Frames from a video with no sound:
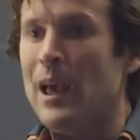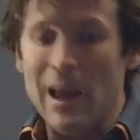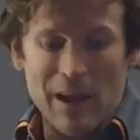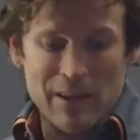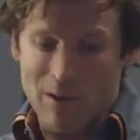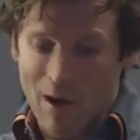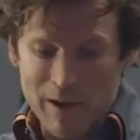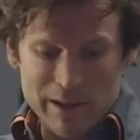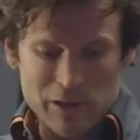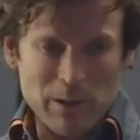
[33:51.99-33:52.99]
And they're
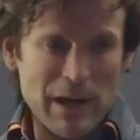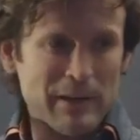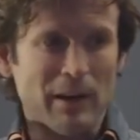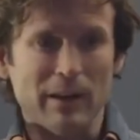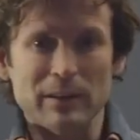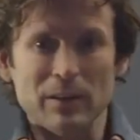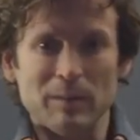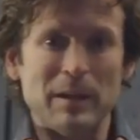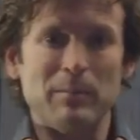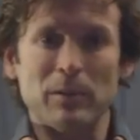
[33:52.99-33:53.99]
already trained, they already know the
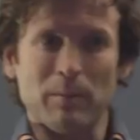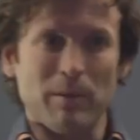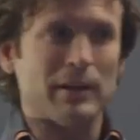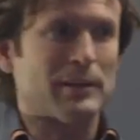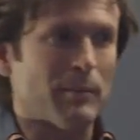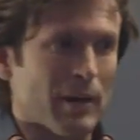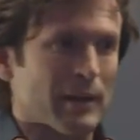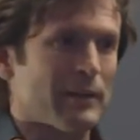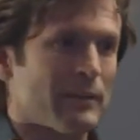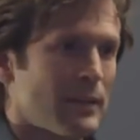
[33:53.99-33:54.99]
people, the product, the
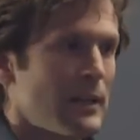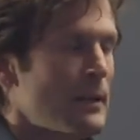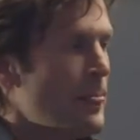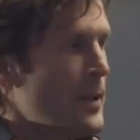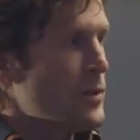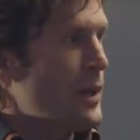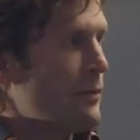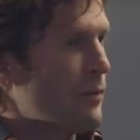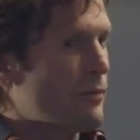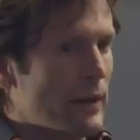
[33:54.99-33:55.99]
marketing. So you have
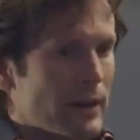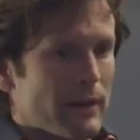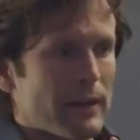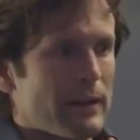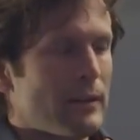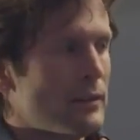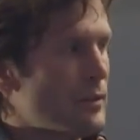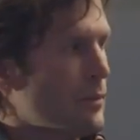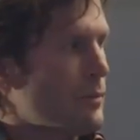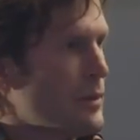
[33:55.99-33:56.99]
a very,
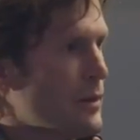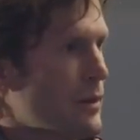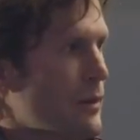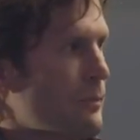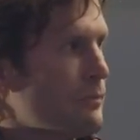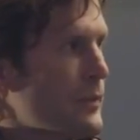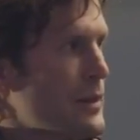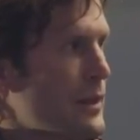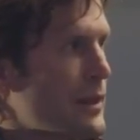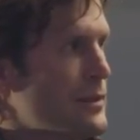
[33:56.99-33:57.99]
your, your
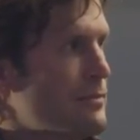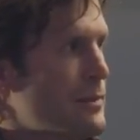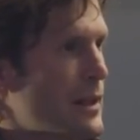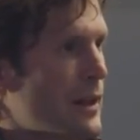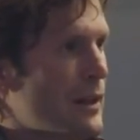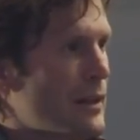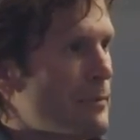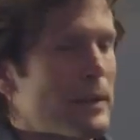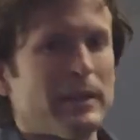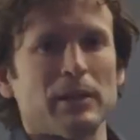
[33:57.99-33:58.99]
uh,
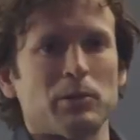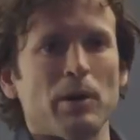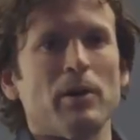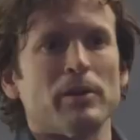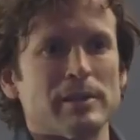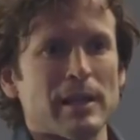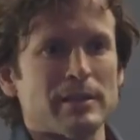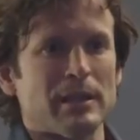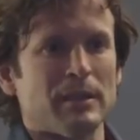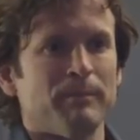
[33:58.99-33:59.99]
ability to grow your sales
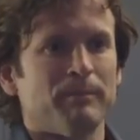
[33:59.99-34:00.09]
team